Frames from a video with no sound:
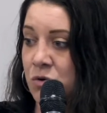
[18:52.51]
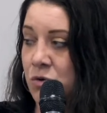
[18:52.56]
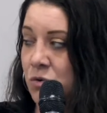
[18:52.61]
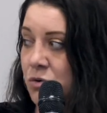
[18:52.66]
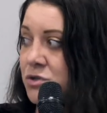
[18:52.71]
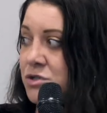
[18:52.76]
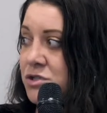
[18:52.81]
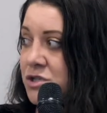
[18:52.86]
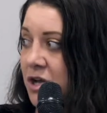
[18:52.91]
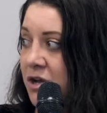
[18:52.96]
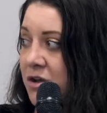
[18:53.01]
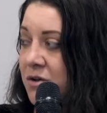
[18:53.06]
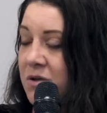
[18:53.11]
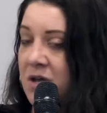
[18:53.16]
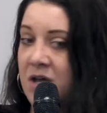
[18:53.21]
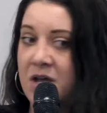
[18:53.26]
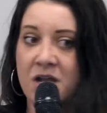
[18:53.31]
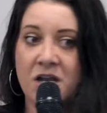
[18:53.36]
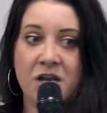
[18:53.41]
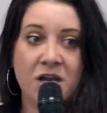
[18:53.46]
also
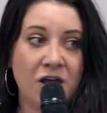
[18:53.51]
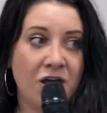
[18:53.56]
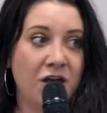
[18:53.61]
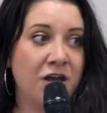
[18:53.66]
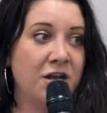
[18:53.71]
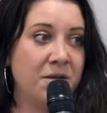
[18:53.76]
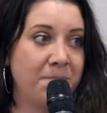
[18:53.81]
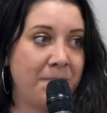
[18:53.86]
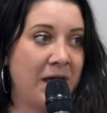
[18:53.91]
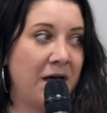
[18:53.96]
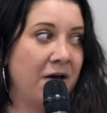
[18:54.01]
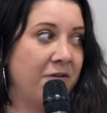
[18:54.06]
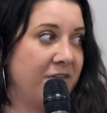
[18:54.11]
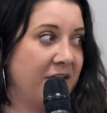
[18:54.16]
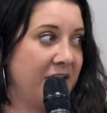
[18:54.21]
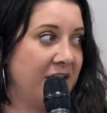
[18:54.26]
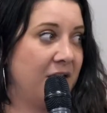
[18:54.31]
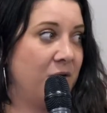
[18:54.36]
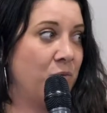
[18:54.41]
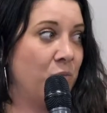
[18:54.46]
learn about
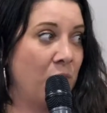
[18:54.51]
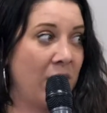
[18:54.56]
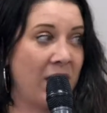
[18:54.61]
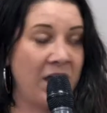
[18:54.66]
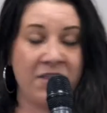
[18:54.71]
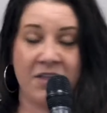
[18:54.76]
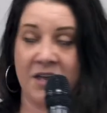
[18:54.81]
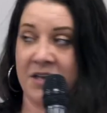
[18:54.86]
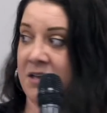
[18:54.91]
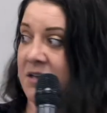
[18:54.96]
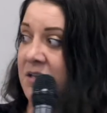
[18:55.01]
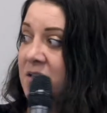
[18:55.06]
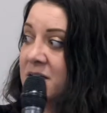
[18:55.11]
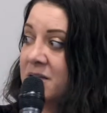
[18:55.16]
where their